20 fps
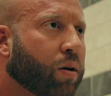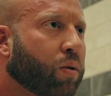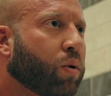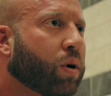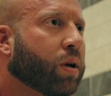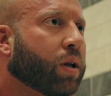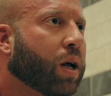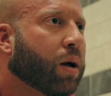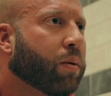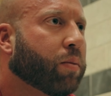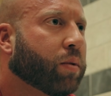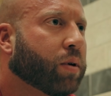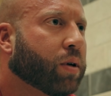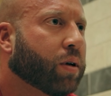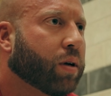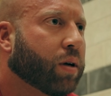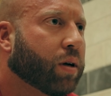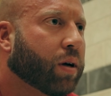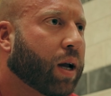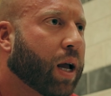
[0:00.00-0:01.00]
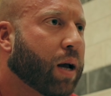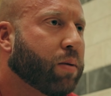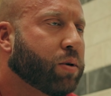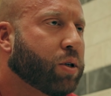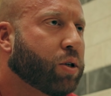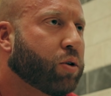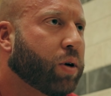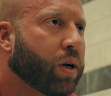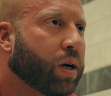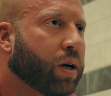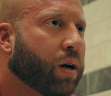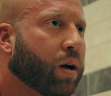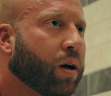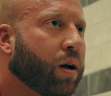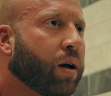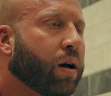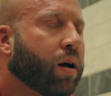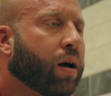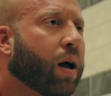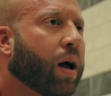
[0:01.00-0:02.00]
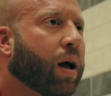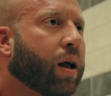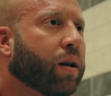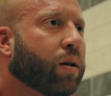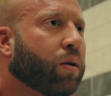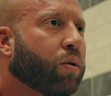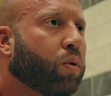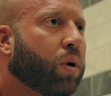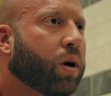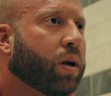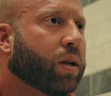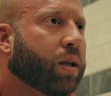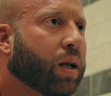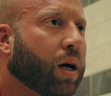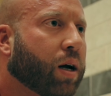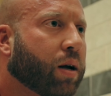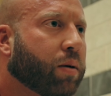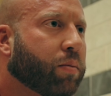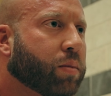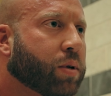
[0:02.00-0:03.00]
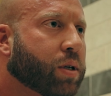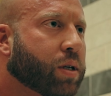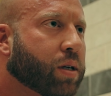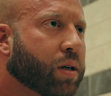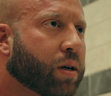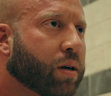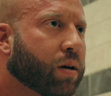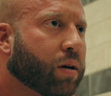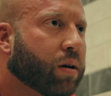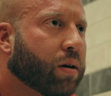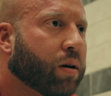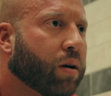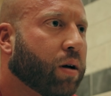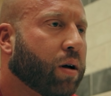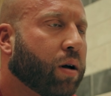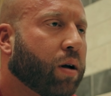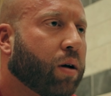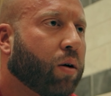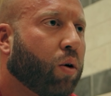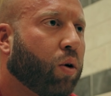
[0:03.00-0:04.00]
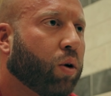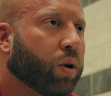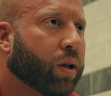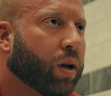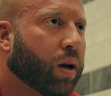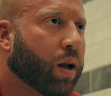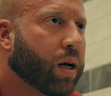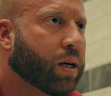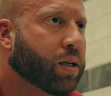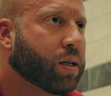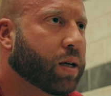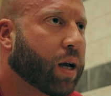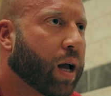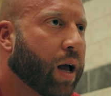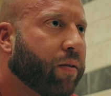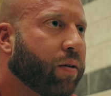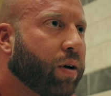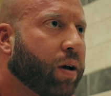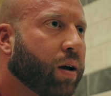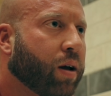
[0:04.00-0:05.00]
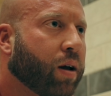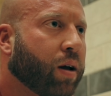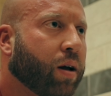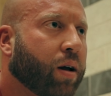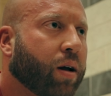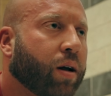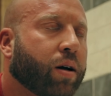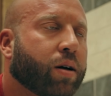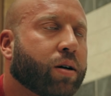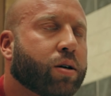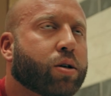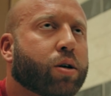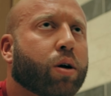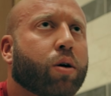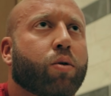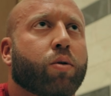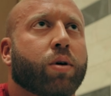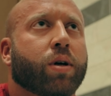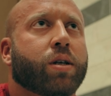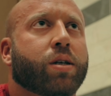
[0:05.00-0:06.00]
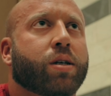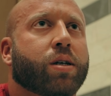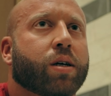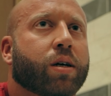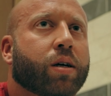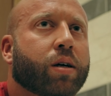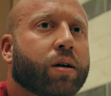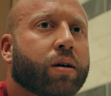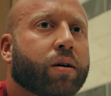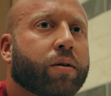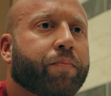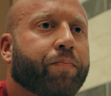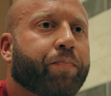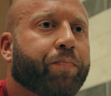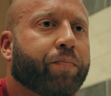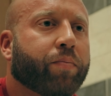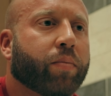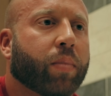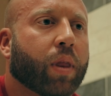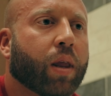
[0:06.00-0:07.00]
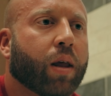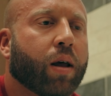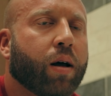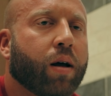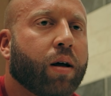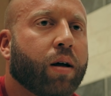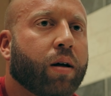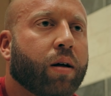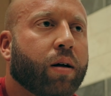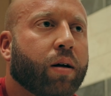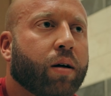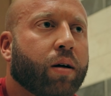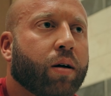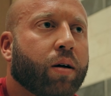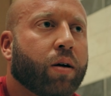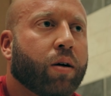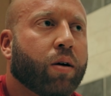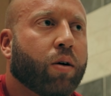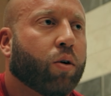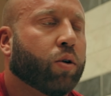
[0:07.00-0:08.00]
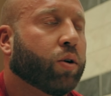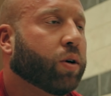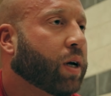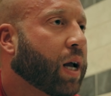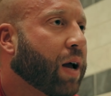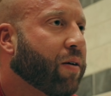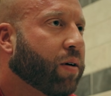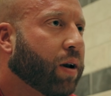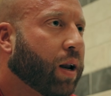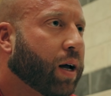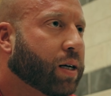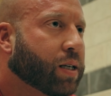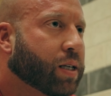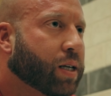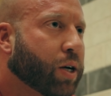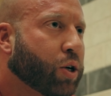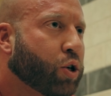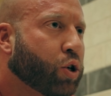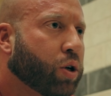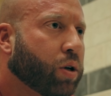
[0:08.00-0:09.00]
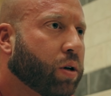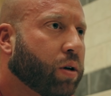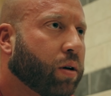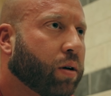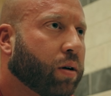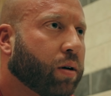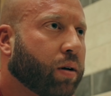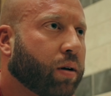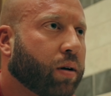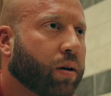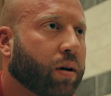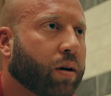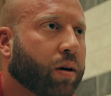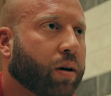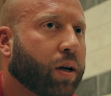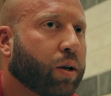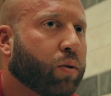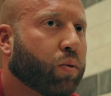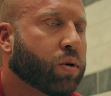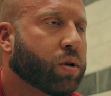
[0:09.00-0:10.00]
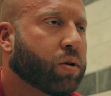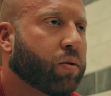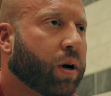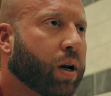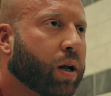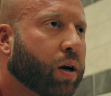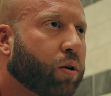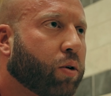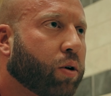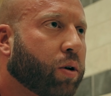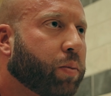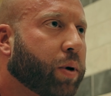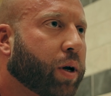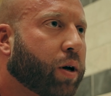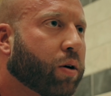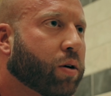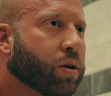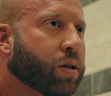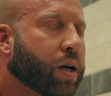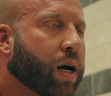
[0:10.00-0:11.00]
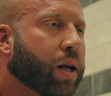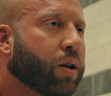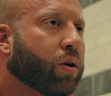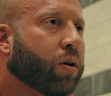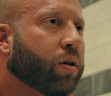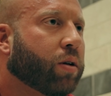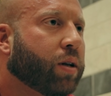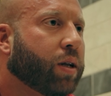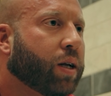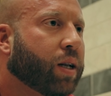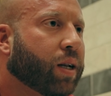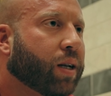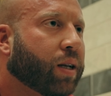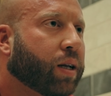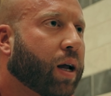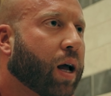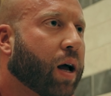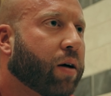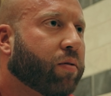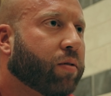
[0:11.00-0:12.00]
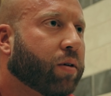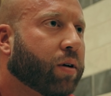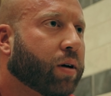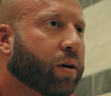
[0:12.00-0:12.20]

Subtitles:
1 time hamstring, and 1 times all the legs heavy. So it's on the heavy leg session. It was really good because I didn't have